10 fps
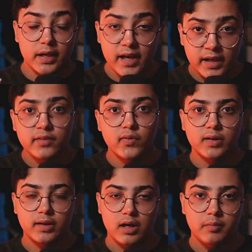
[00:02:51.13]
Anything
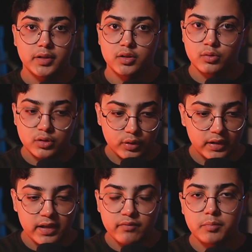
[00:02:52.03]
can happen. You
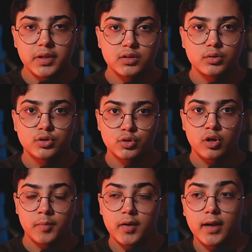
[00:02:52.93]
can never be too
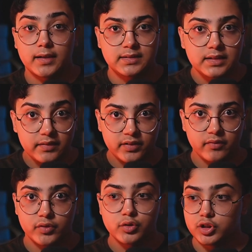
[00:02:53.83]
sure about the
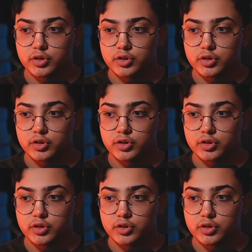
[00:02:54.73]
future.